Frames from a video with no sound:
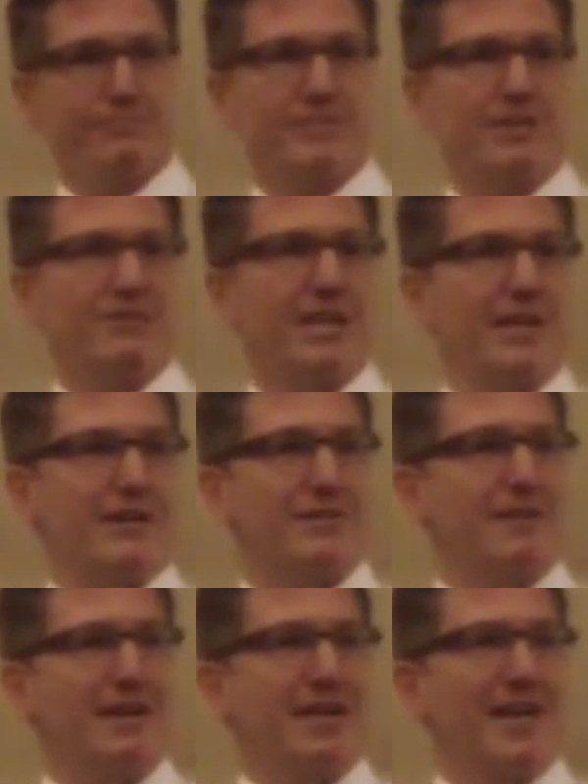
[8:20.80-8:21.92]

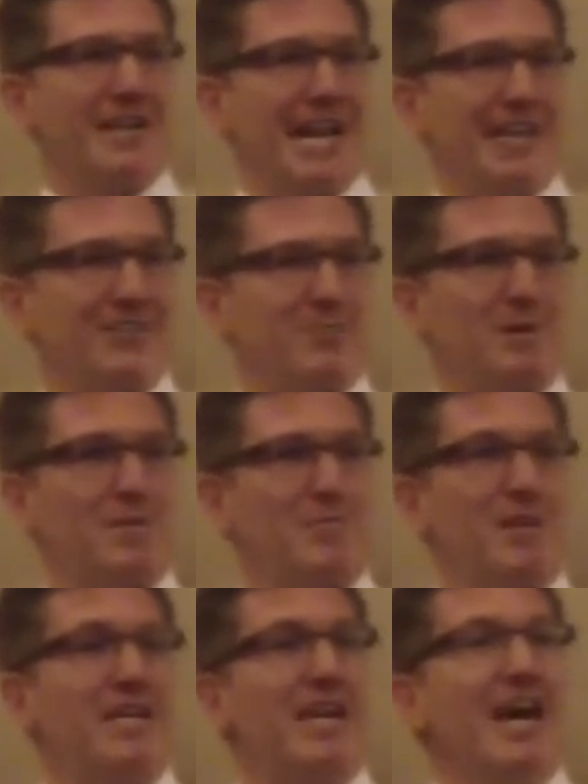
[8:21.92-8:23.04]
odd analogy maybe,
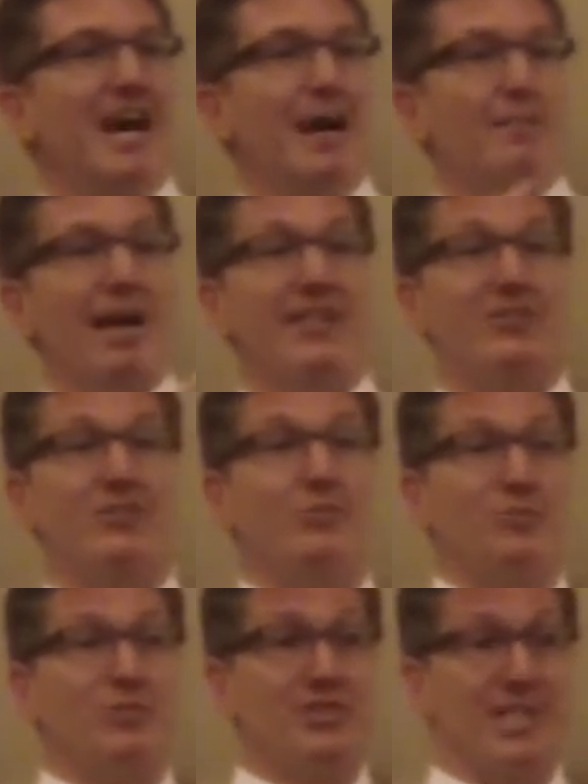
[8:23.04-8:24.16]
but my
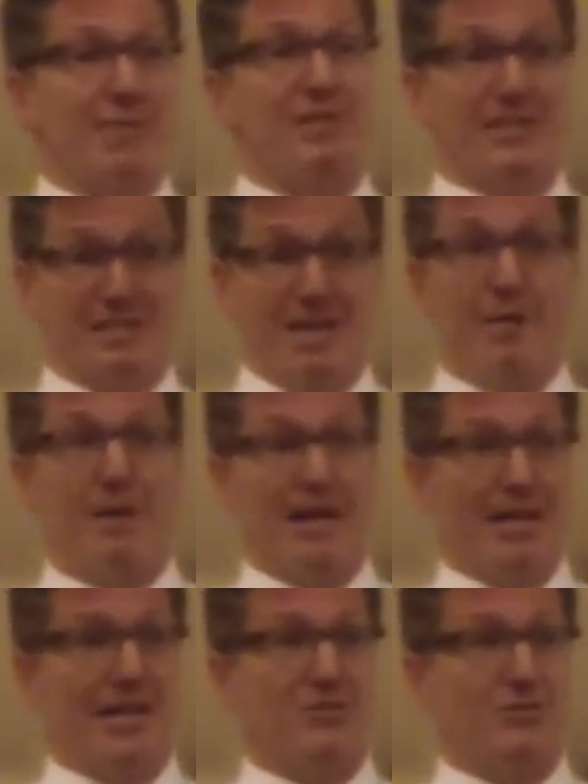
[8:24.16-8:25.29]
two stepkids,
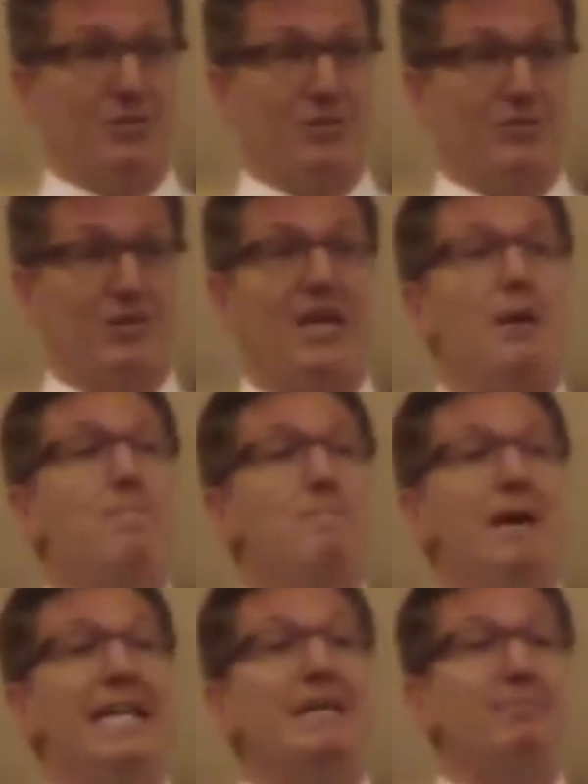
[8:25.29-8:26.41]
non-biological children,
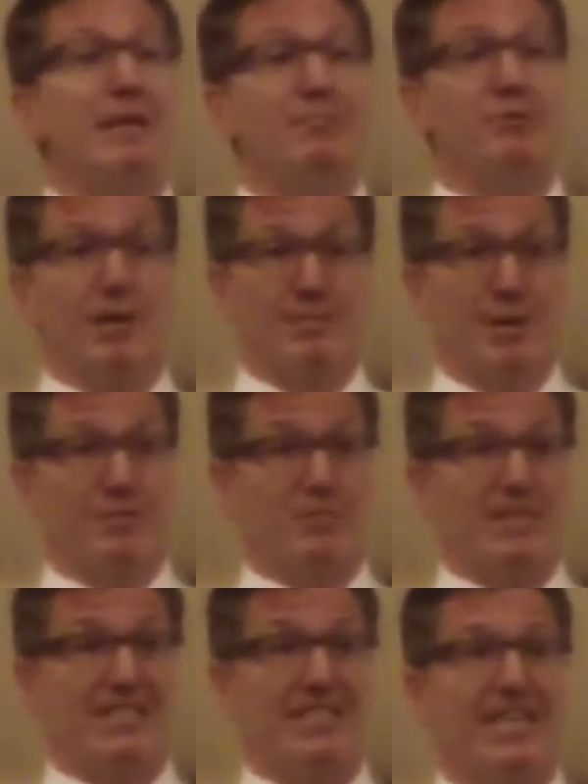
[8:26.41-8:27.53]
many people come up to
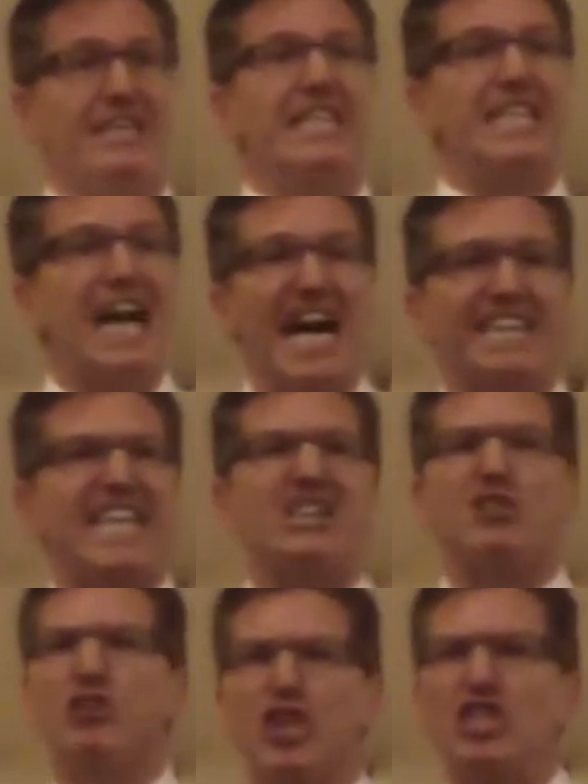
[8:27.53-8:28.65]
me and say, God, they
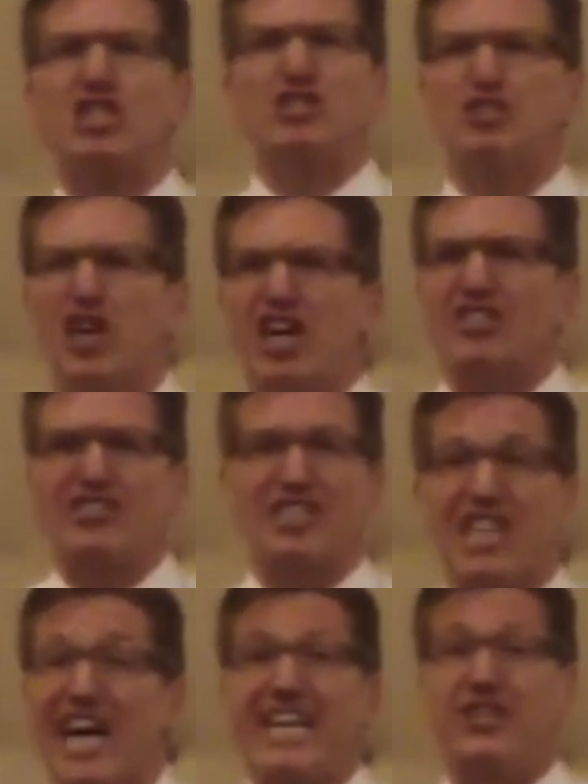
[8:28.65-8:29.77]
look just
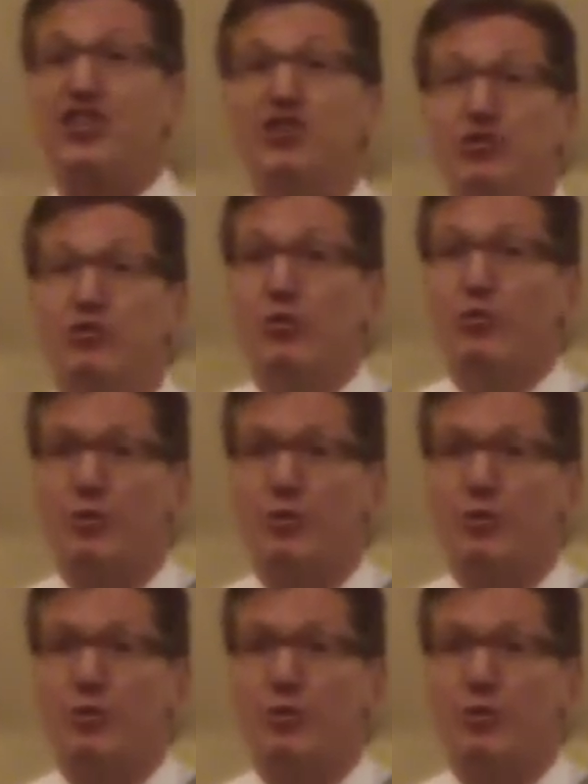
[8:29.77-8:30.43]
like you.